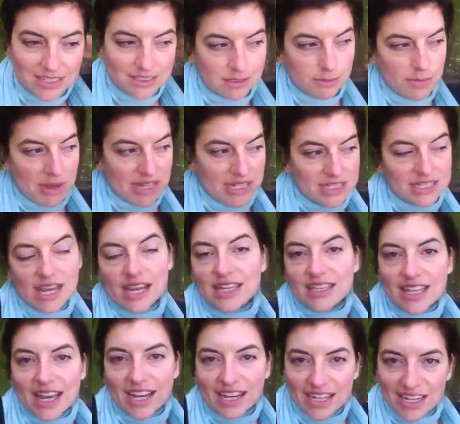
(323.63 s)
to maintain
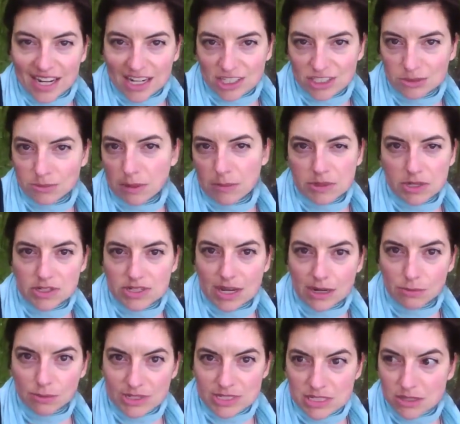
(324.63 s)
that connection, maybe go
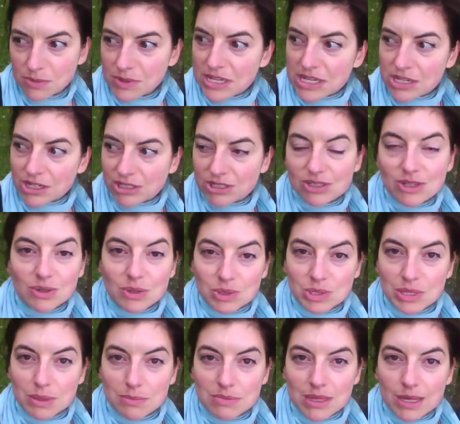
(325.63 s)
down once a week or
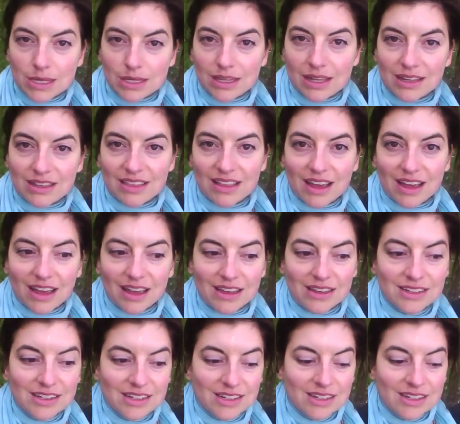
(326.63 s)
something like that,